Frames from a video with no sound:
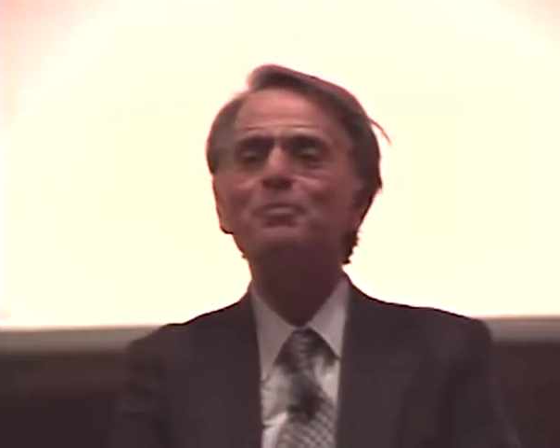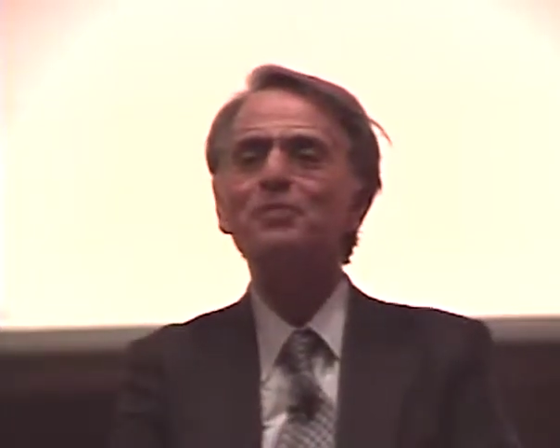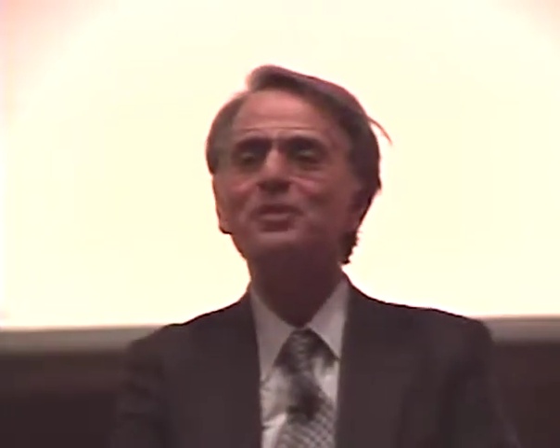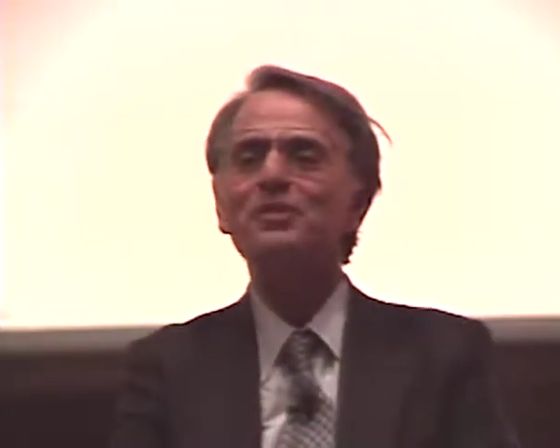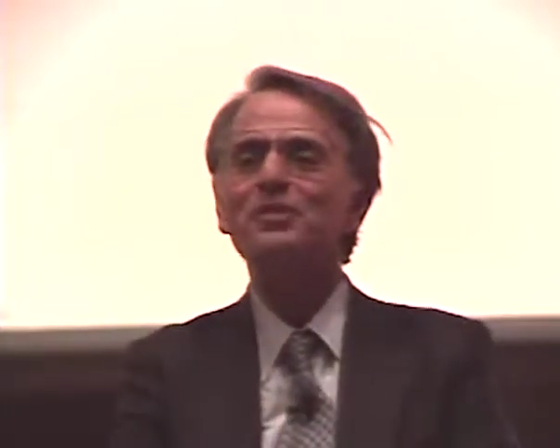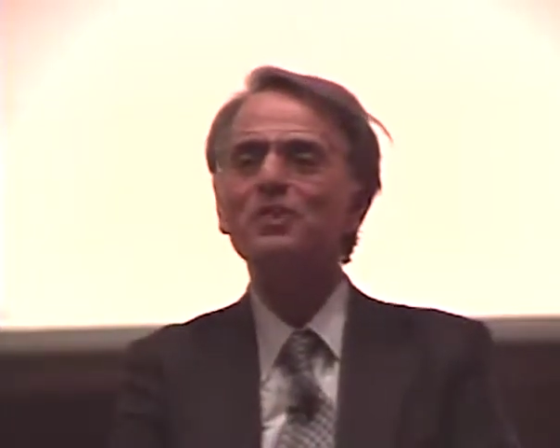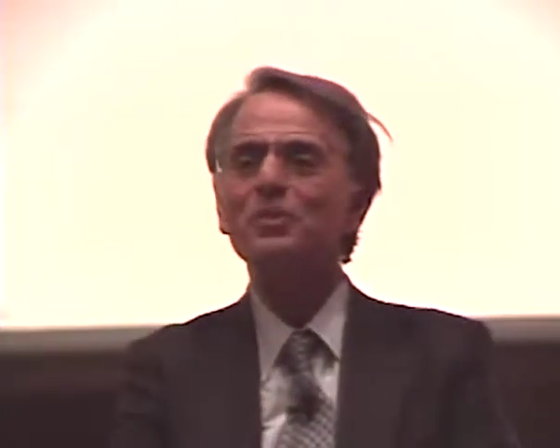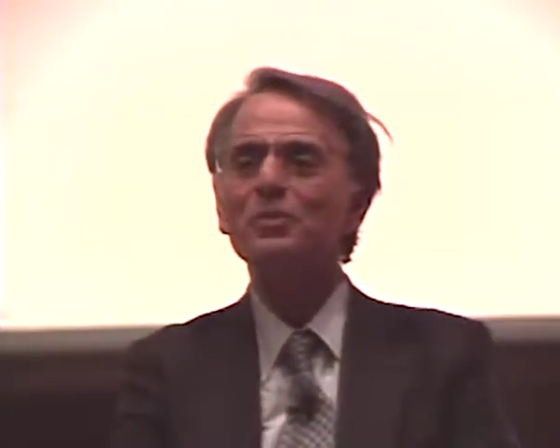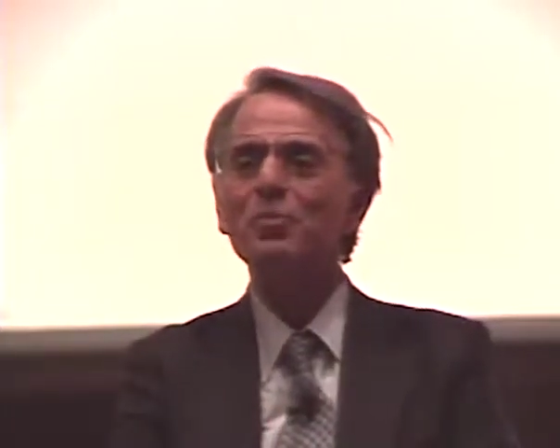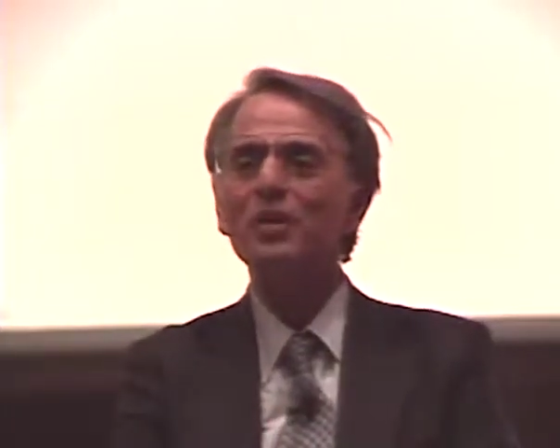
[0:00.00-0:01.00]
but
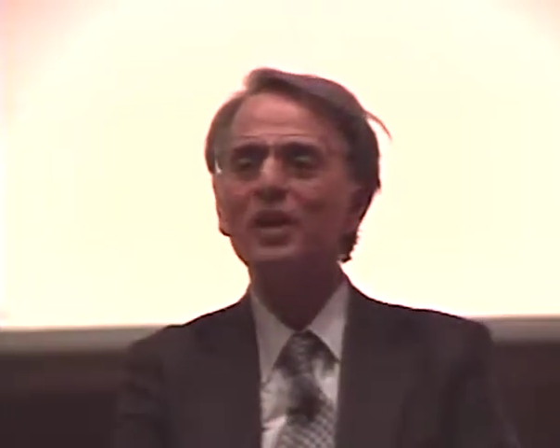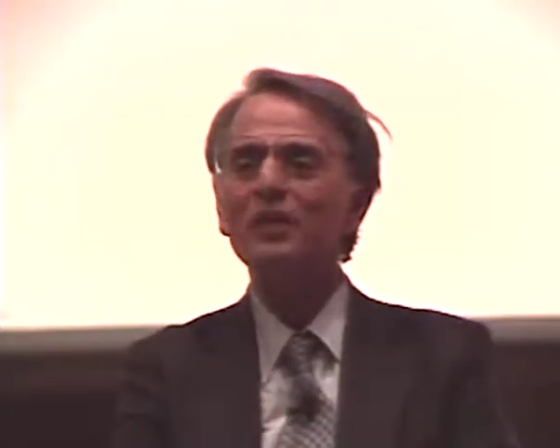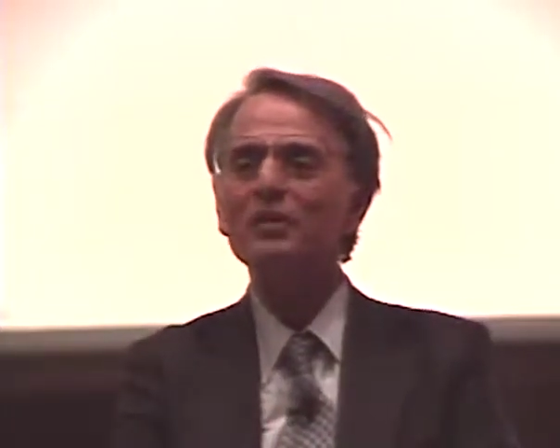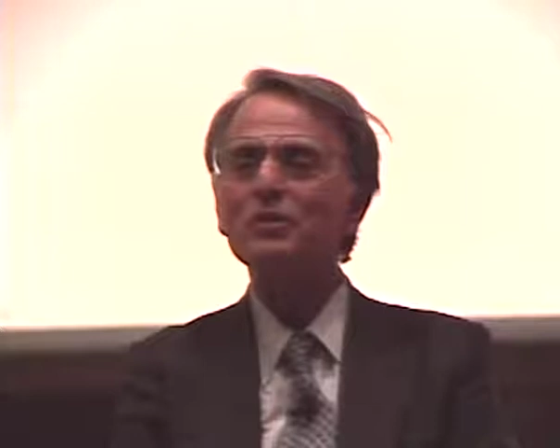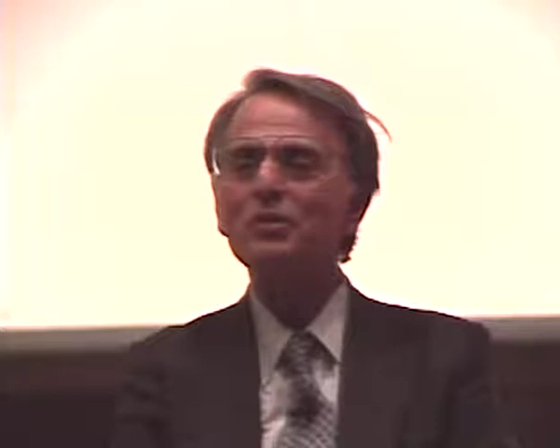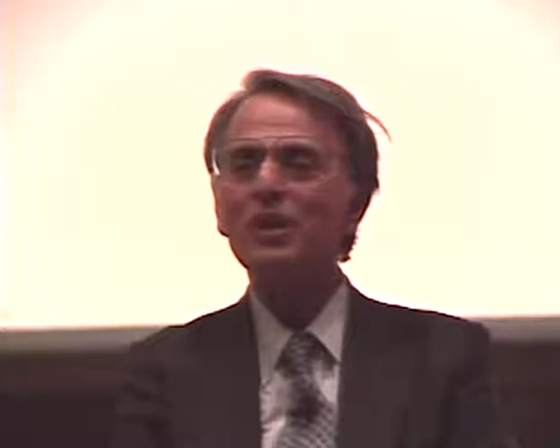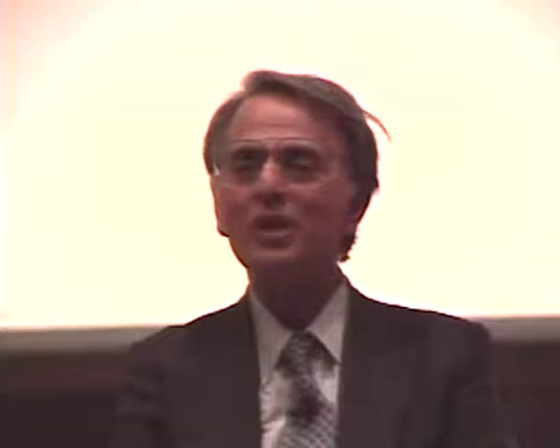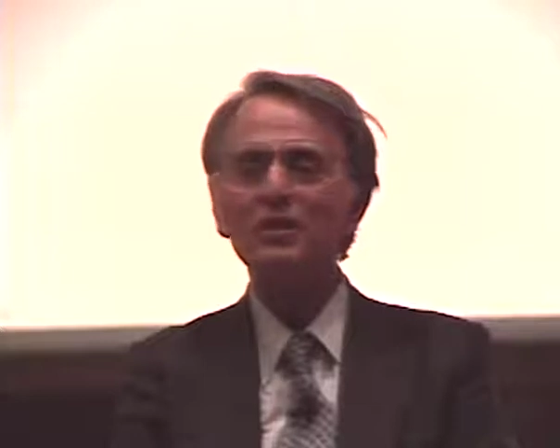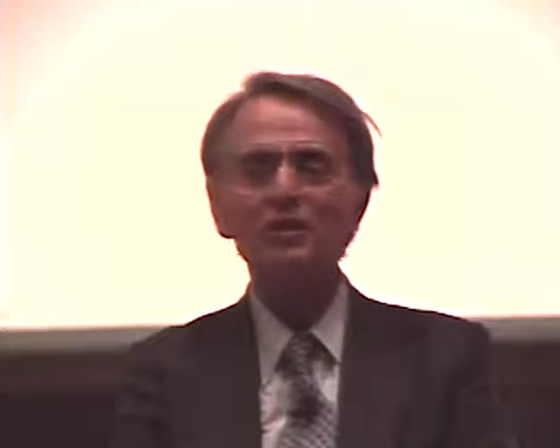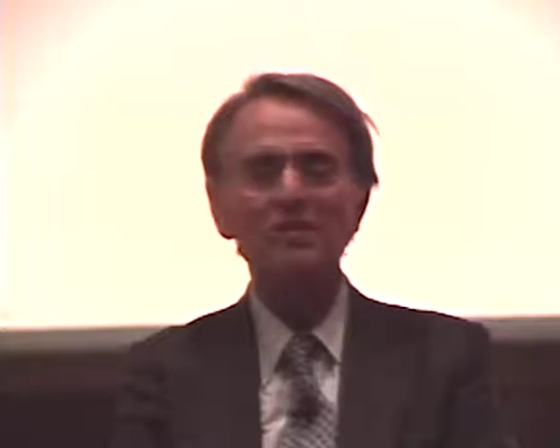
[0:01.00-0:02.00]
uh, would I include
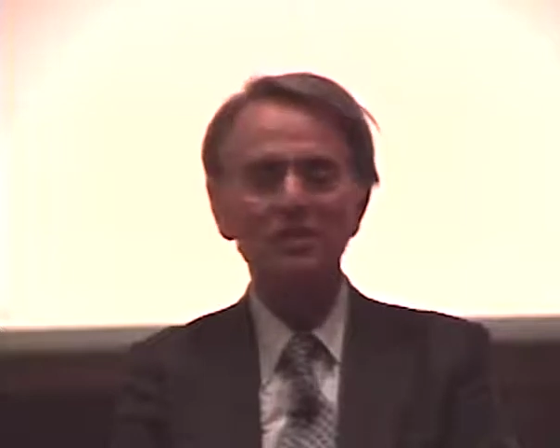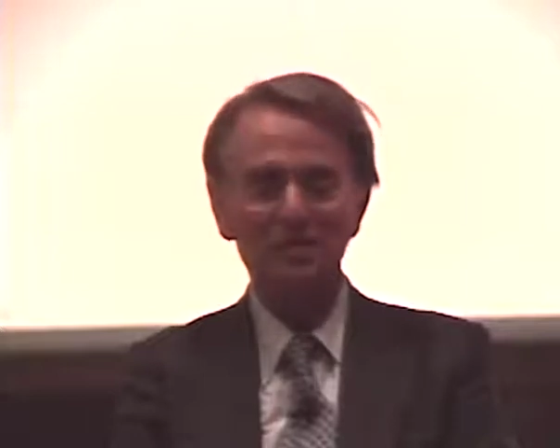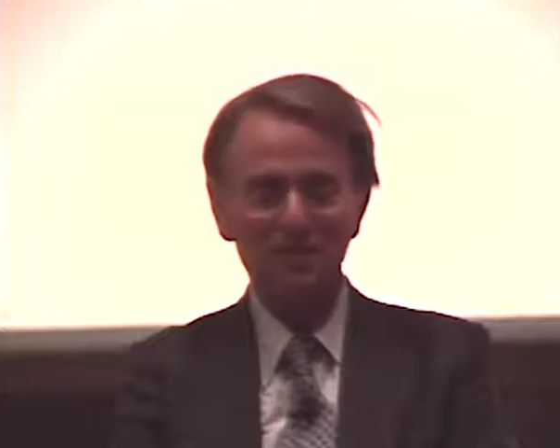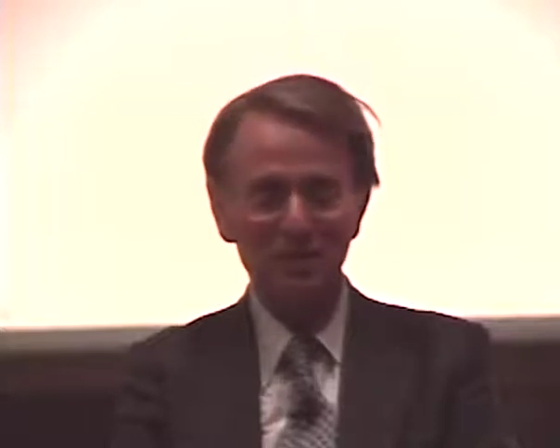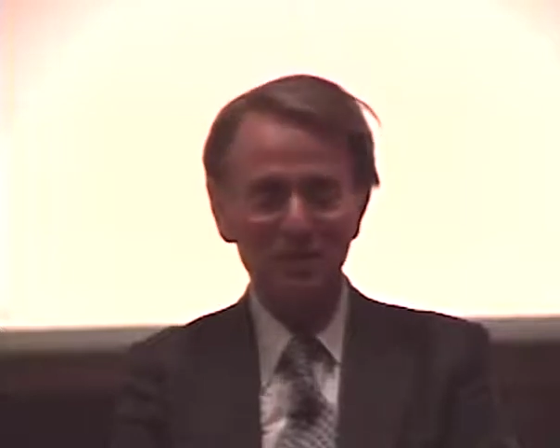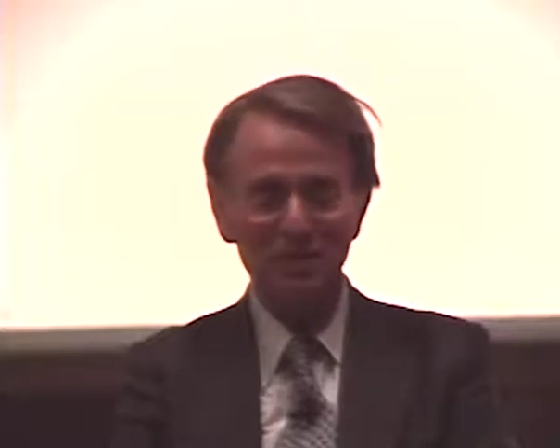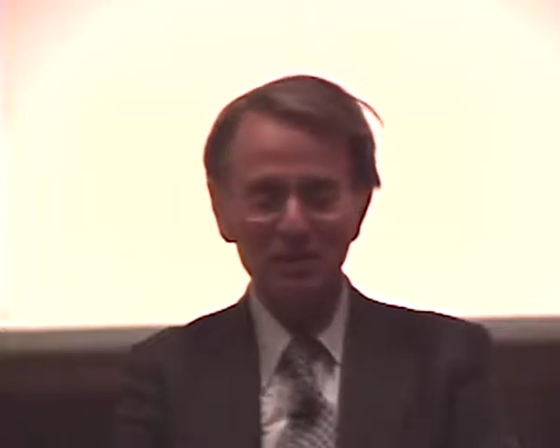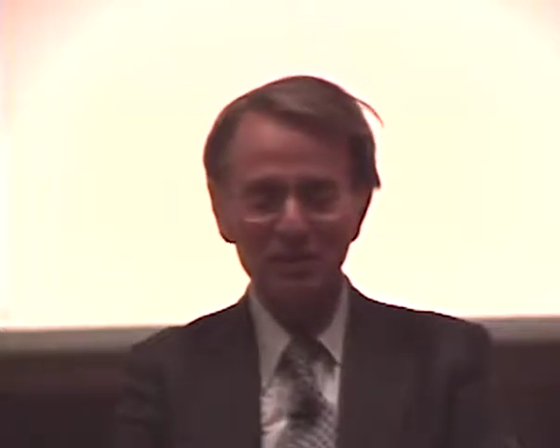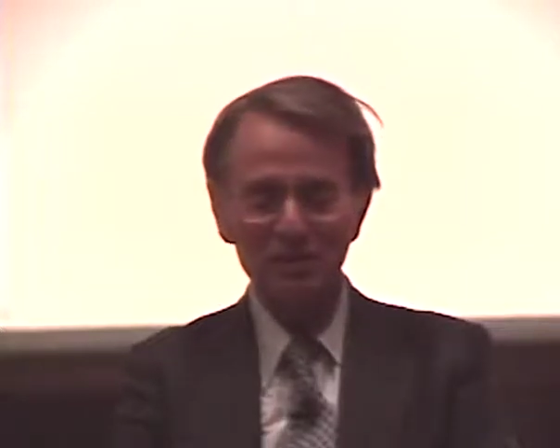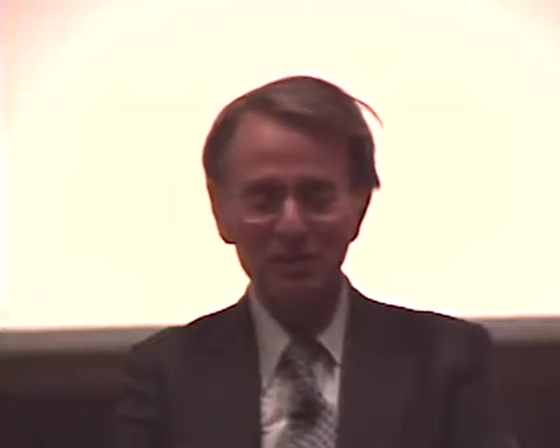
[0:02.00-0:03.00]
that in the,
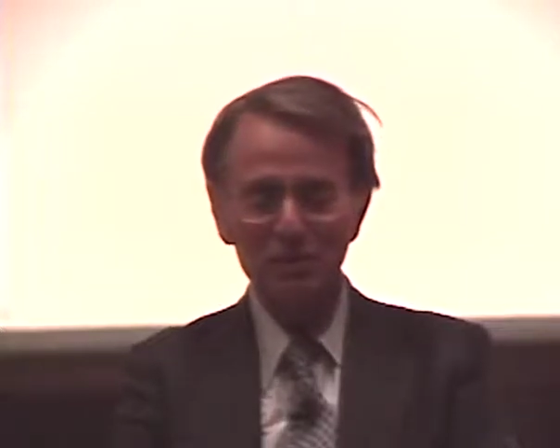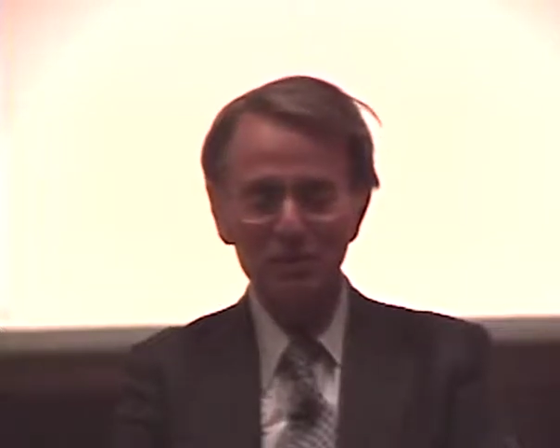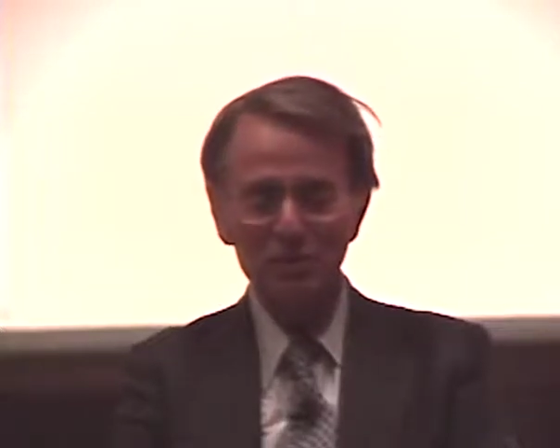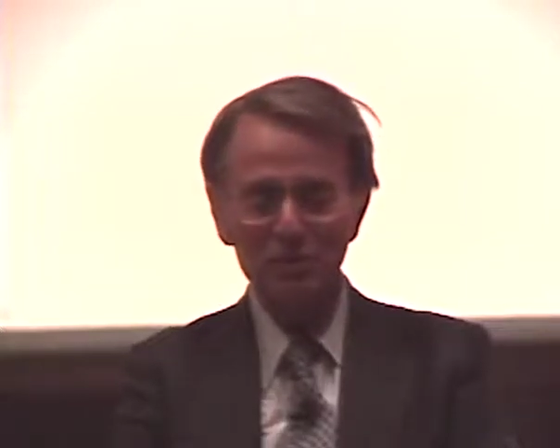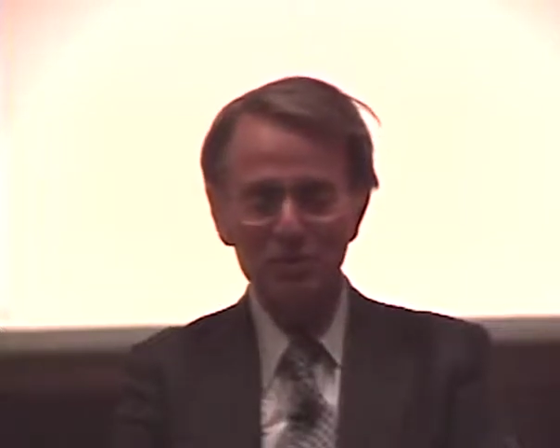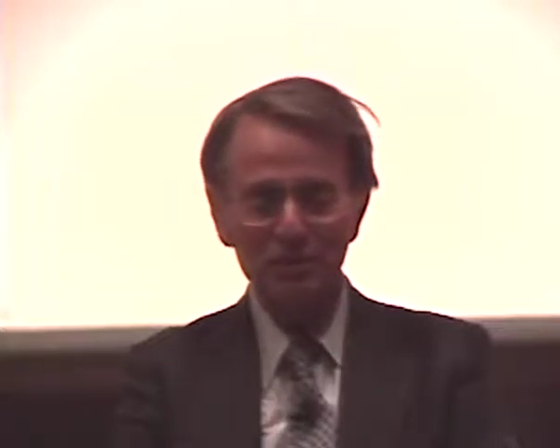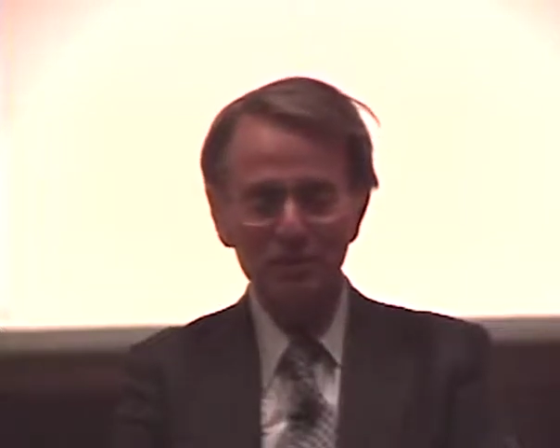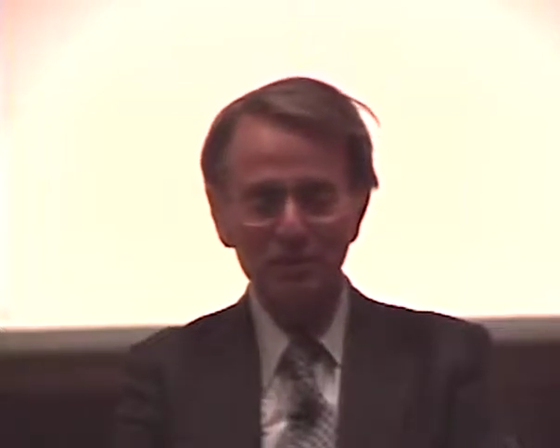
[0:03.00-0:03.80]
in the demotions?